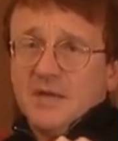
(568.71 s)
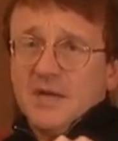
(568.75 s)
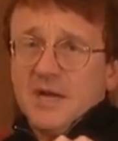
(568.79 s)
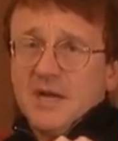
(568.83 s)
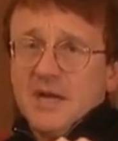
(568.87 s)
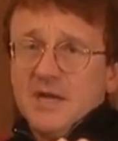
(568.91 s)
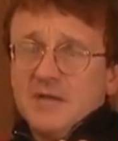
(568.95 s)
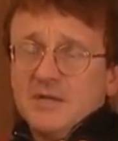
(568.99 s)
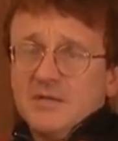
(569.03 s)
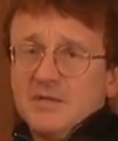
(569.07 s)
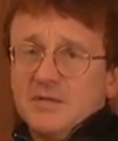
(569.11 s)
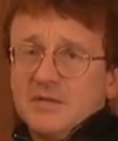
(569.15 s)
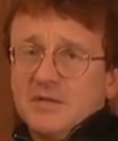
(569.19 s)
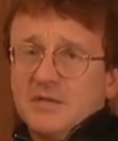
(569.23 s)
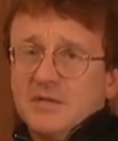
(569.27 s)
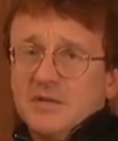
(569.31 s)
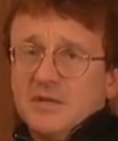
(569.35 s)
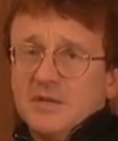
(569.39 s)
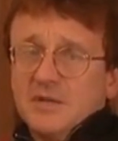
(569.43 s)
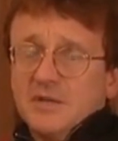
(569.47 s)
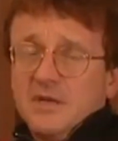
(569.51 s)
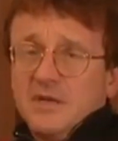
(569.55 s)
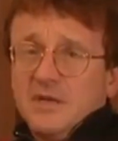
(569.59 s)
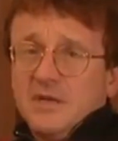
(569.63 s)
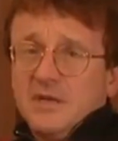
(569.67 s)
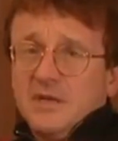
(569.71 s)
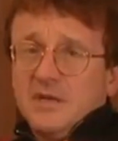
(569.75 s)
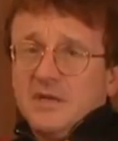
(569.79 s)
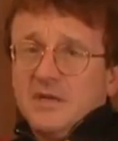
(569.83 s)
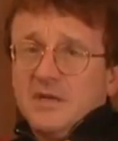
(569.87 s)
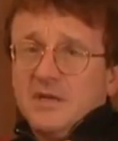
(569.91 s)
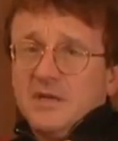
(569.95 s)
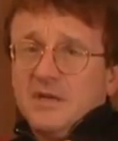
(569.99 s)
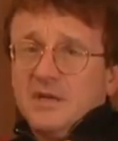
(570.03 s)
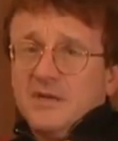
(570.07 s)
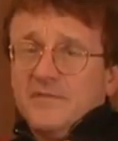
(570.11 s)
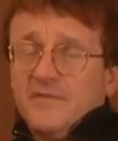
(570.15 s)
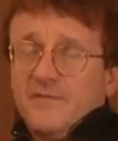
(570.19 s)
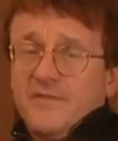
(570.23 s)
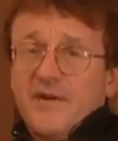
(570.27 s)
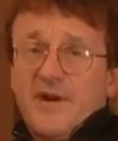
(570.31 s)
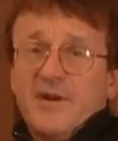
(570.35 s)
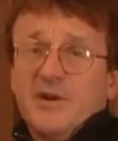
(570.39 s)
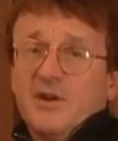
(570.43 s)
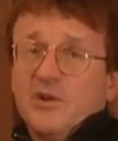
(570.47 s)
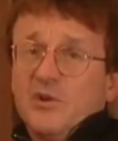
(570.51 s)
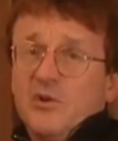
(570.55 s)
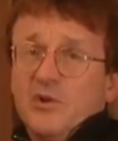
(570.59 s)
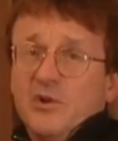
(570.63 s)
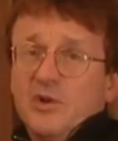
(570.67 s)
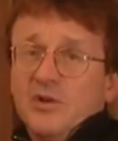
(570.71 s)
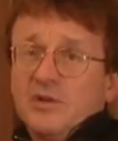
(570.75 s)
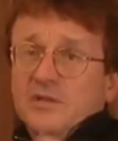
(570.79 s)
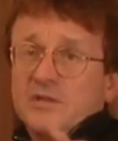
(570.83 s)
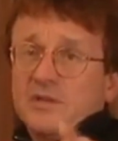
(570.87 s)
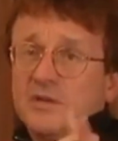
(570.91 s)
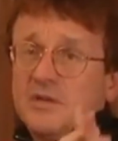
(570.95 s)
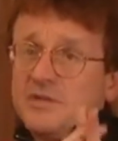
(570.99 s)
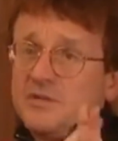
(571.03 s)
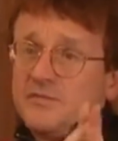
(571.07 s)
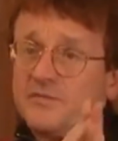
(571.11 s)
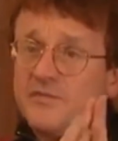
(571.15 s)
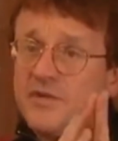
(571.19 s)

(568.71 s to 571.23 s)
And very loyal to his